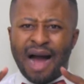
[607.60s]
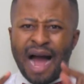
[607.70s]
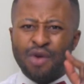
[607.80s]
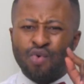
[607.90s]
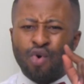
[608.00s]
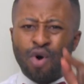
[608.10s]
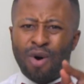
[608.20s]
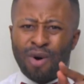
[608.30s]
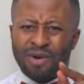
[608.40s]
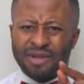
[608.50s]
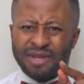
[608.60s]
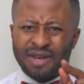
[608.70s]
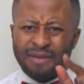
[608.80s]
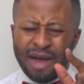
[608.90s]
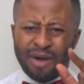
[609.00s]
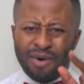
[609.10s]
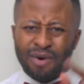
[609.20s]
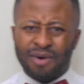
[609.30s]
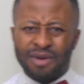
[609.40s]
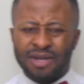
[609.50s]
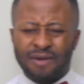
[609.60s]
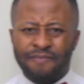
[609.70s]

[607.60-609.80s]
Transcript: Are you called by God?